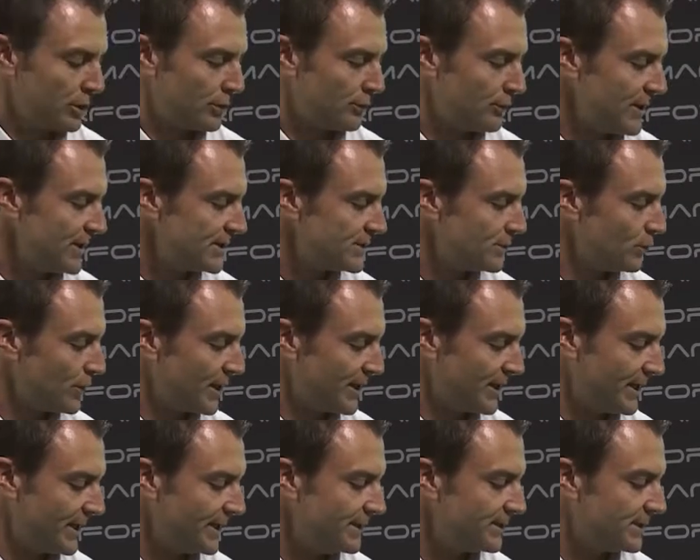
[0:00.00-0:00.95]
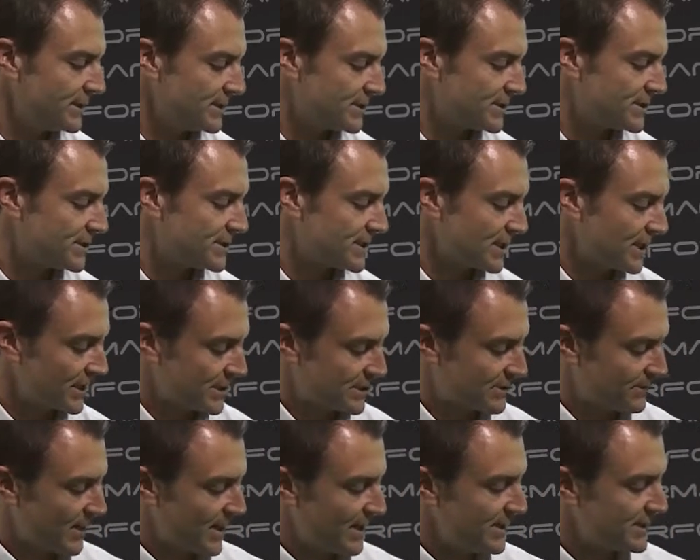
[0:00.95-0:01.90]
The reason we need this
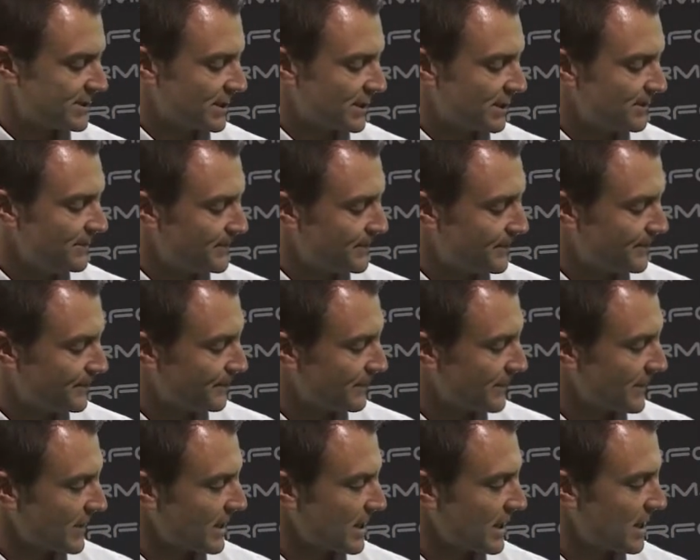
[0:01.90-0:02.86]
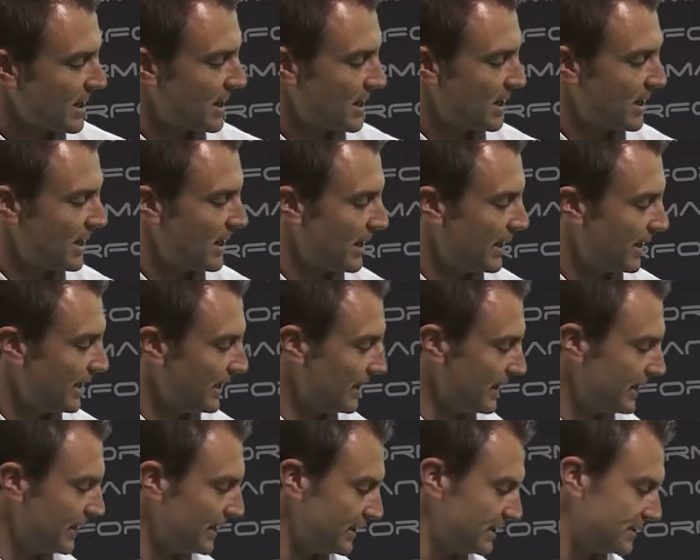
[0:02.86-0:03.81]
spacer
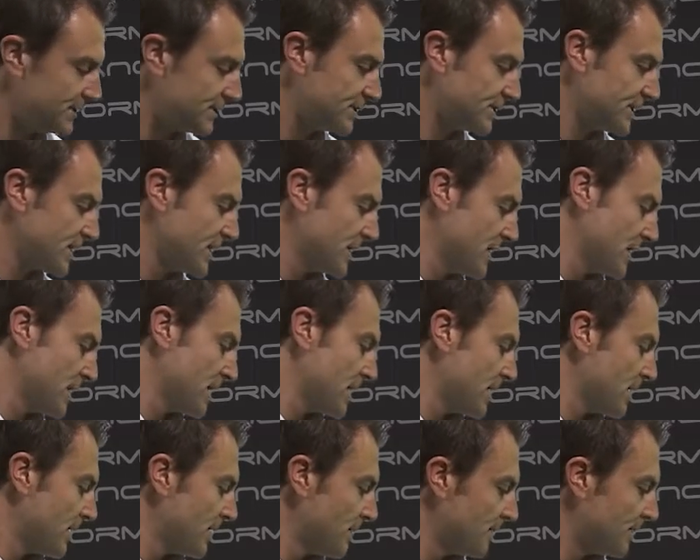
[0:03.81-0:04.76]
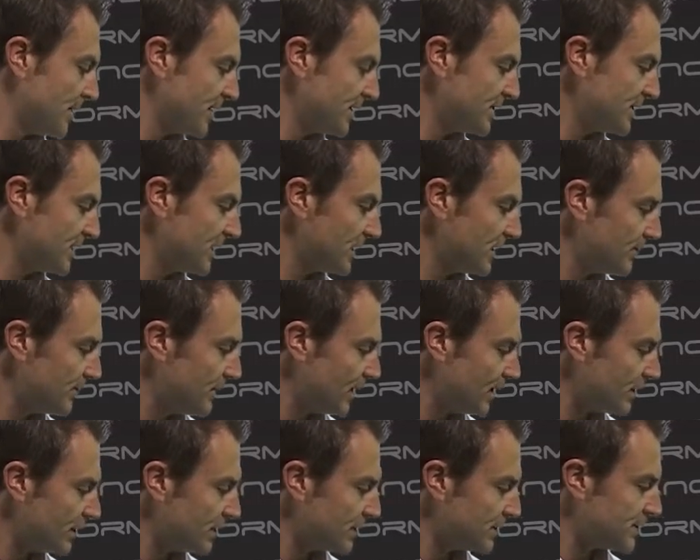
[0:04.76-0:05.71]
is basically
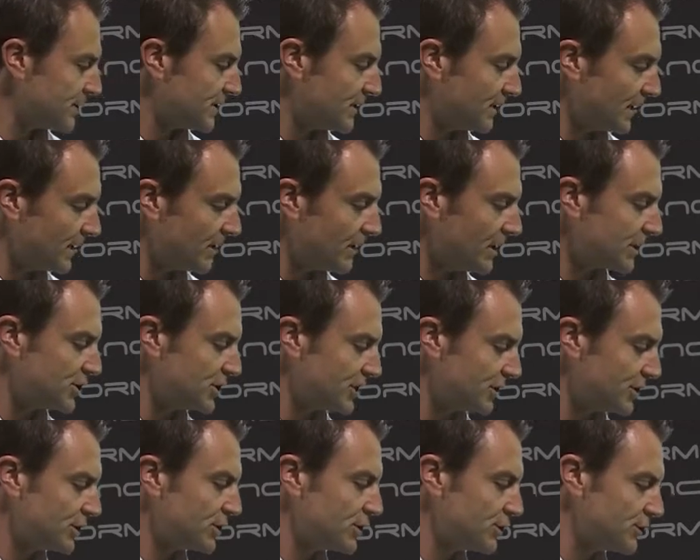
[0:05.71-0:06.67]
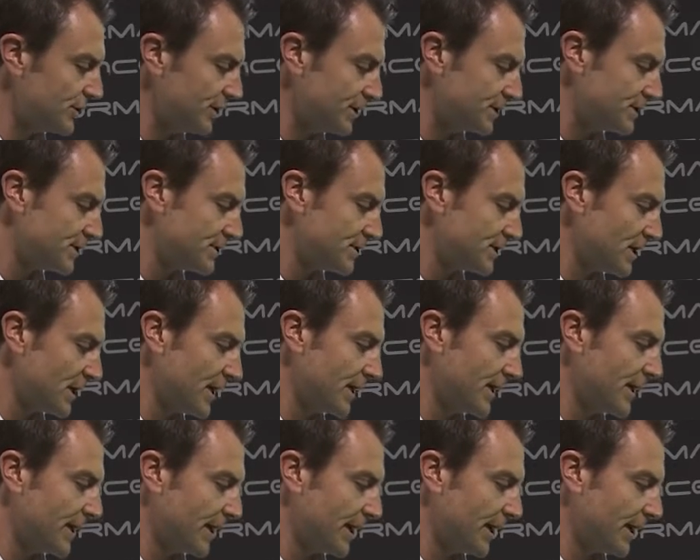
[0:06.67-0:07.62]
because the Clutch Industries
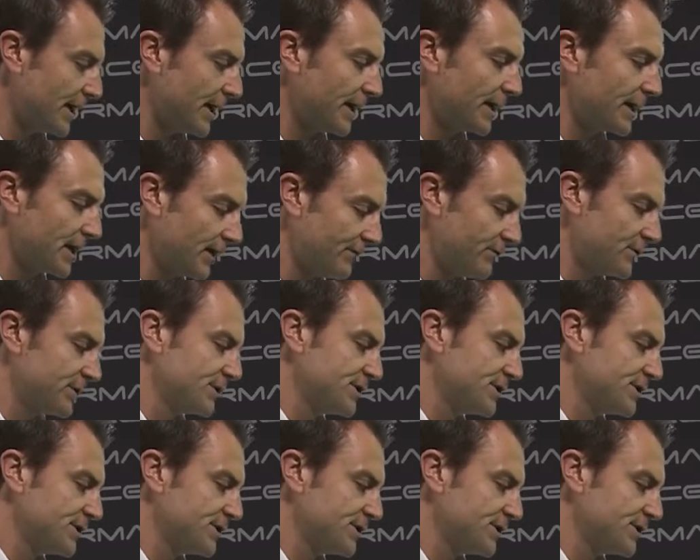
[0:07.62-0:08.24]
cover